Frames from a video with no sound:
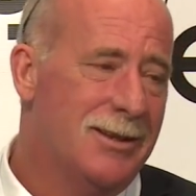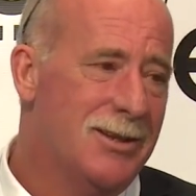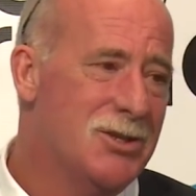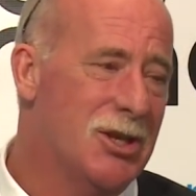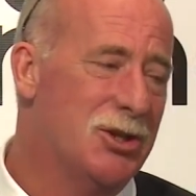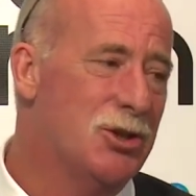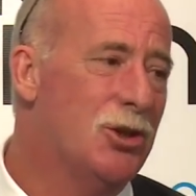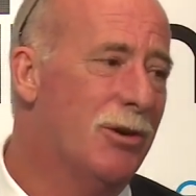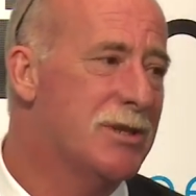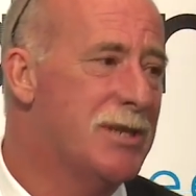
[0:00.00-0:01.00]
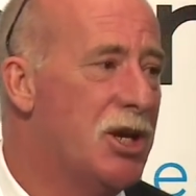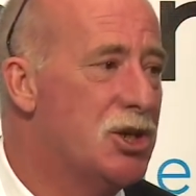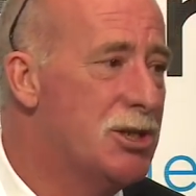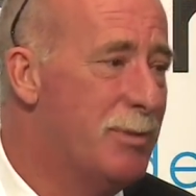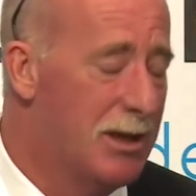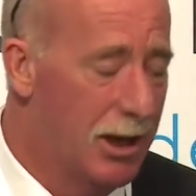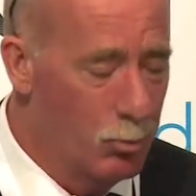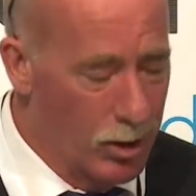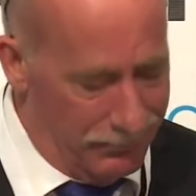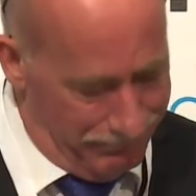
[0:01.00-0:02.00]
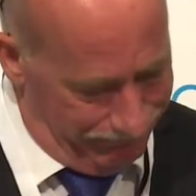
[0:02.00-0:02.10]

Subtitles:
So the two conversations became one.